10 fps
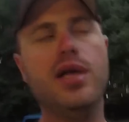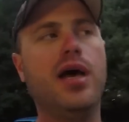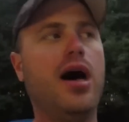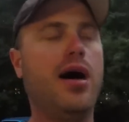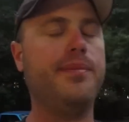
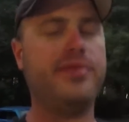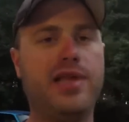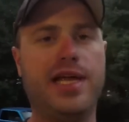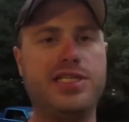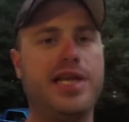
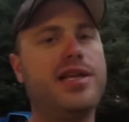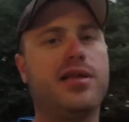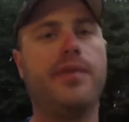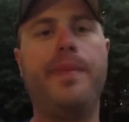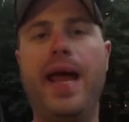Like I said,
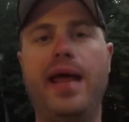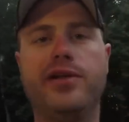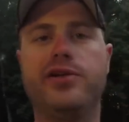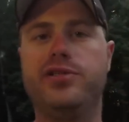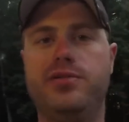the
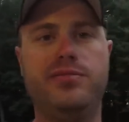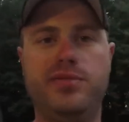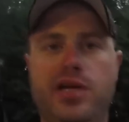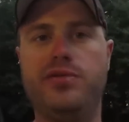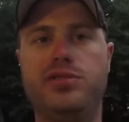band could,
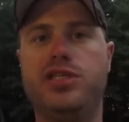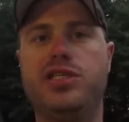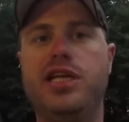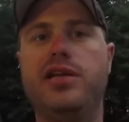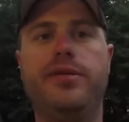you know,
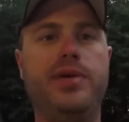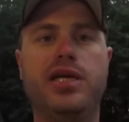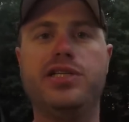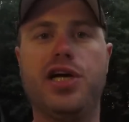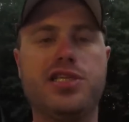just need to be
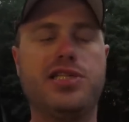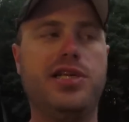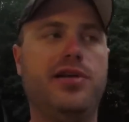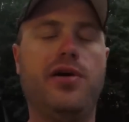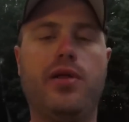
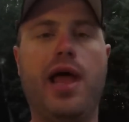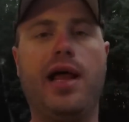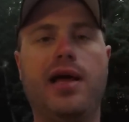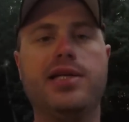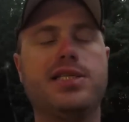adjusted and all that
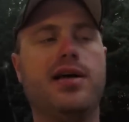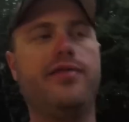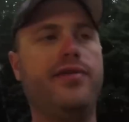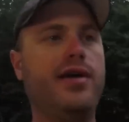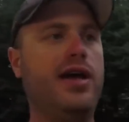kind of
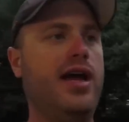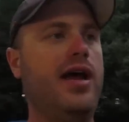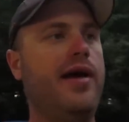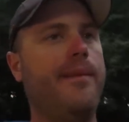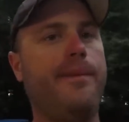stuff.
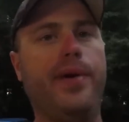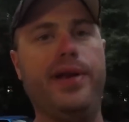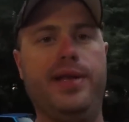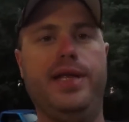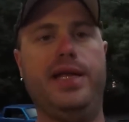
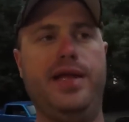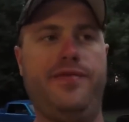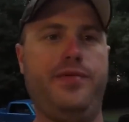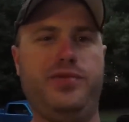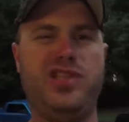But
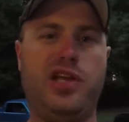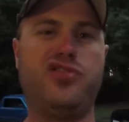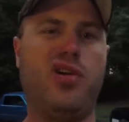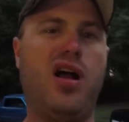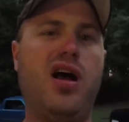if it was like
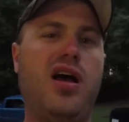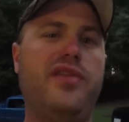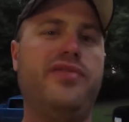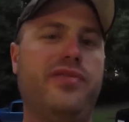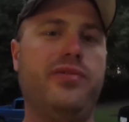
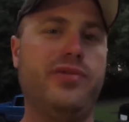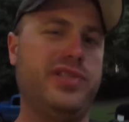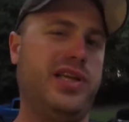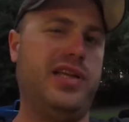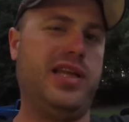drive or
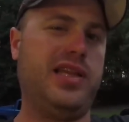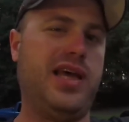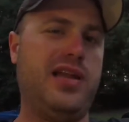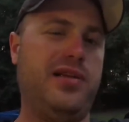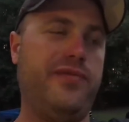something like
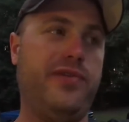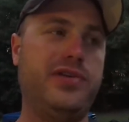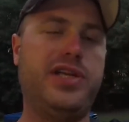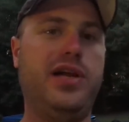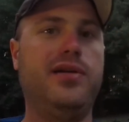that, you know,
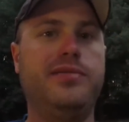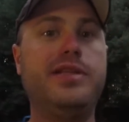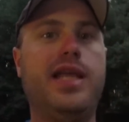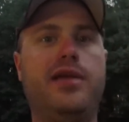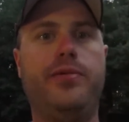first gear,
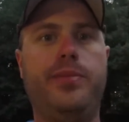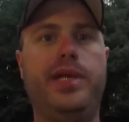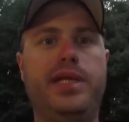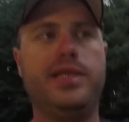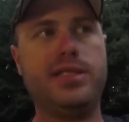then it would
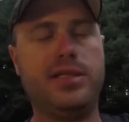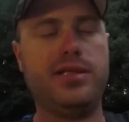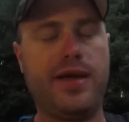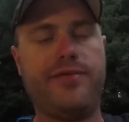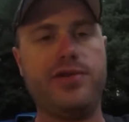be
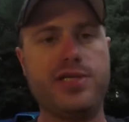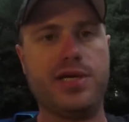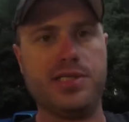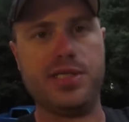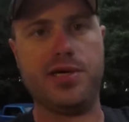definitely
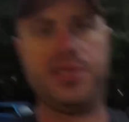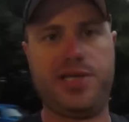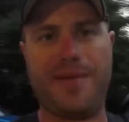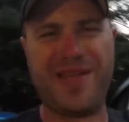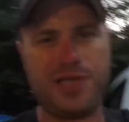something serious.
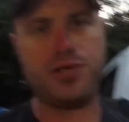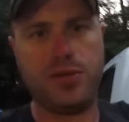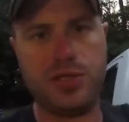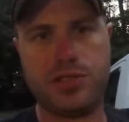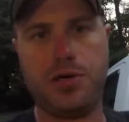I'm not too
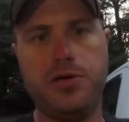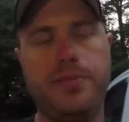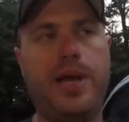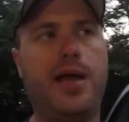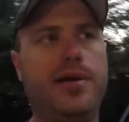concerned
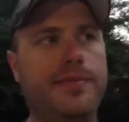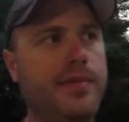about it.